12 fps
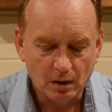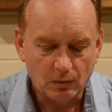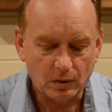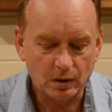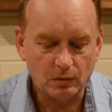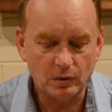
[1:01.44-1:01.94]

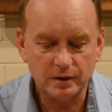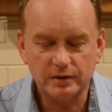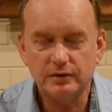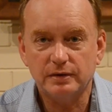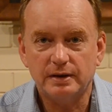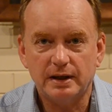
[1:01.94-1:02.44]
What I want
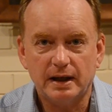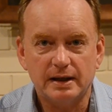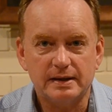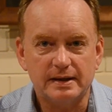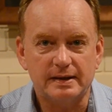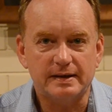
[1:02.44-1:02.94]
to do today
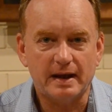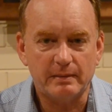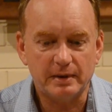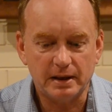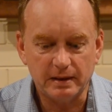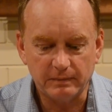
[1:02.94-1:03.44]
is
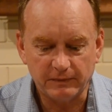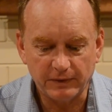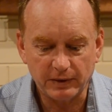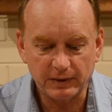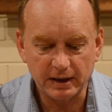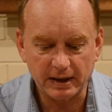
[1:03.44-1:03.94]
examine him
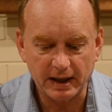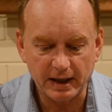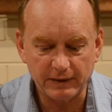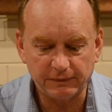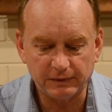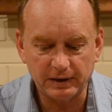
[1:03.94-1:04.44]
very
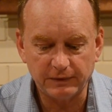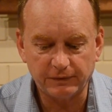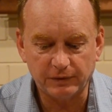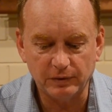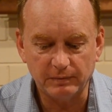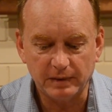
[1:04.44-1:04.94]
carefully
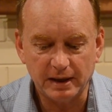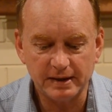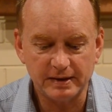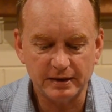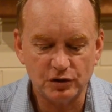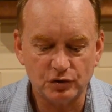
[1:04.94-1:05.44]
from
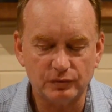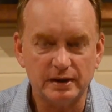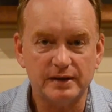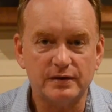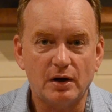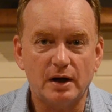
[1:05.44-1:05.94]
his initial
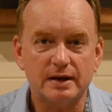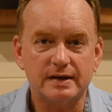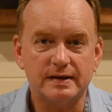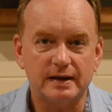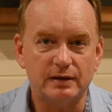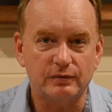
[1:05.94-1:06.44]
desire to
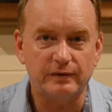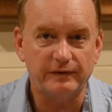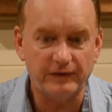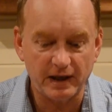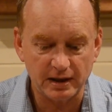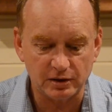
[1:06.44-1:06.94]
seek
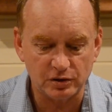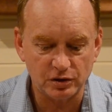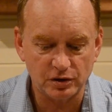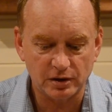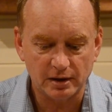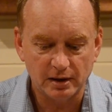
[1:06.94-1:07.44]

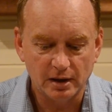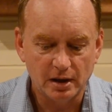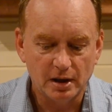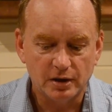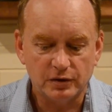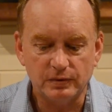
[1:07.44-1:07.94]
revenge
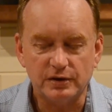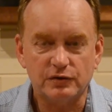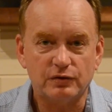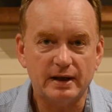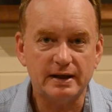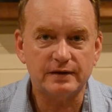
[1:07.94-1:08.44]
to his
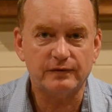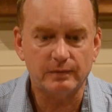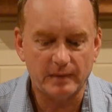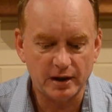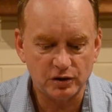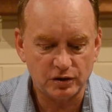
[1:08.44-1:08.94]

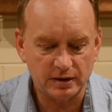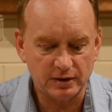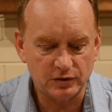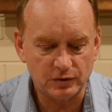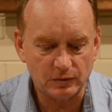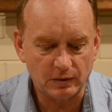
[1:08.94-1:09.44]
transformation
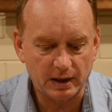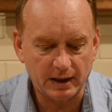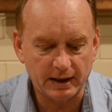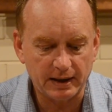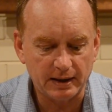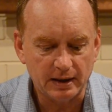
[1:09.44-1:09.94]
into
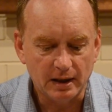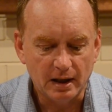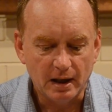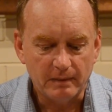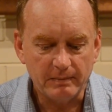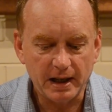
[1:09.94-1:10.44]
a
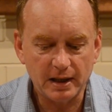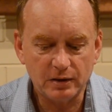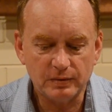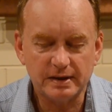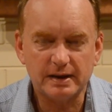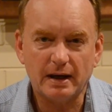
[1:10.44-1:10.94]
man
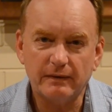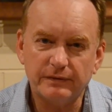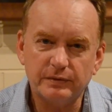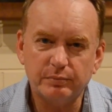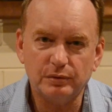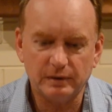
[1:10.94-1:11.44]
who is
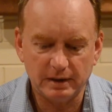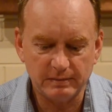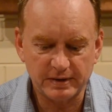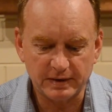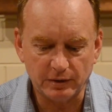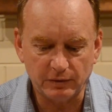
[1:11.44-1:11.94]
comfortable in
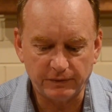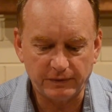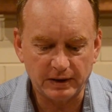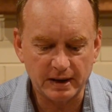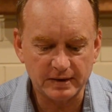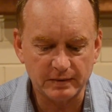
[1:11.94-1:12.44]
himself
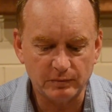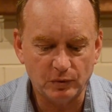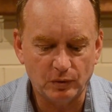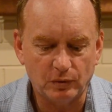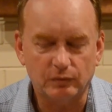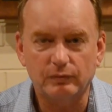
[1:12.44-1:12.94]
and has a
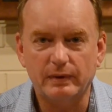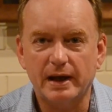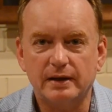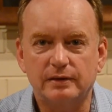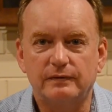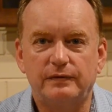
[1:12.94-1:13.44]
more
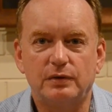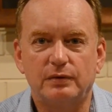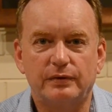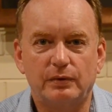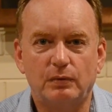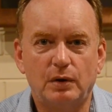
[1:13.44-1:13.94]
rounded view
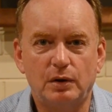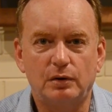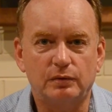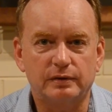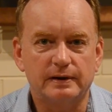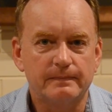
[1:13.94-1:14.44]
of the world.